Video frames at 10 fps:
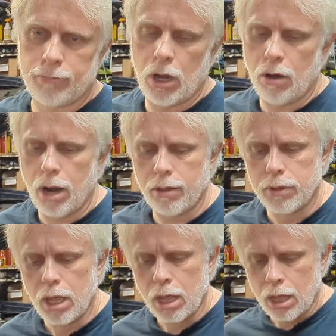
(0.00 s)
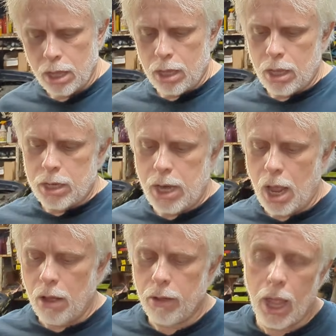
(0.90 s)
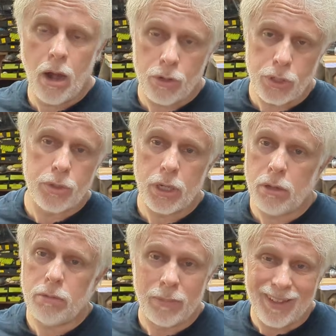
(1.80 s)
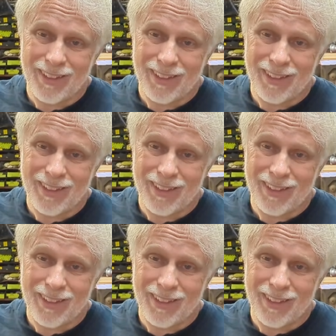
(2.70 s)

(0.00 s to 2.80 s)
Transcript: All right, now, and also too,